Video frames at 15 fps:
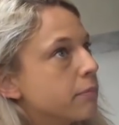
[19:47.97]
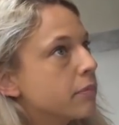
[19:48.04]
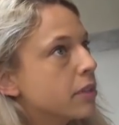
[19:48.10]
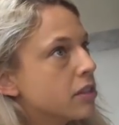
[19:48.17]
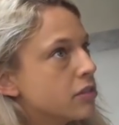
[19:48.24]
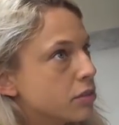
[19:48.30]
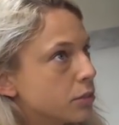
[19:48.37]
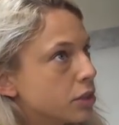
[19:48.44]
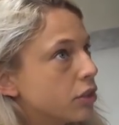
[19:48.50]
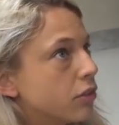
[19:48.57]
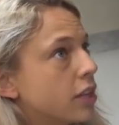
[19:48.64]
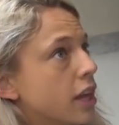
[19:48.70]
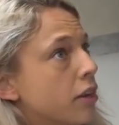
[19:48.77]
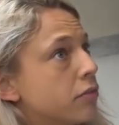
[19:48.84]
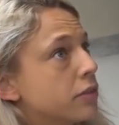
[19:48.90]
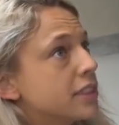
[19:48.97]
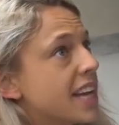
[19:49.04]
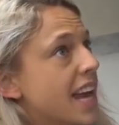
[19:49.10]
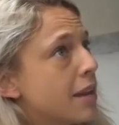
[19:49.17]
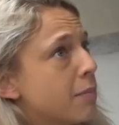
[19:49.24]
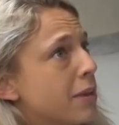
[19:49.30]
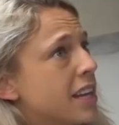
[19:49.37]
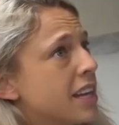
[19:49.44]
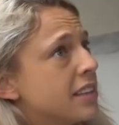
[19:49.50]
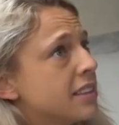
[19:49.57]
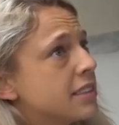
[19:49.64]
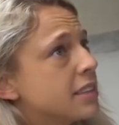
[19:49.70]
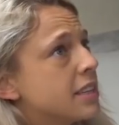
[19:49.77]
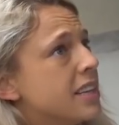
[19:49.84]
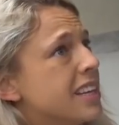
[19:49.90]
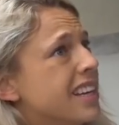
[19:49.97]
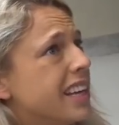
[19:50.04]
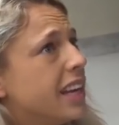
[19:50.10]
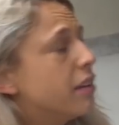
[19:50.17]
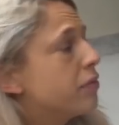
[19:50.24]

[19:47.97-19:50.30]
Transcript: Right. So we're going out for ten minutes. Yeah.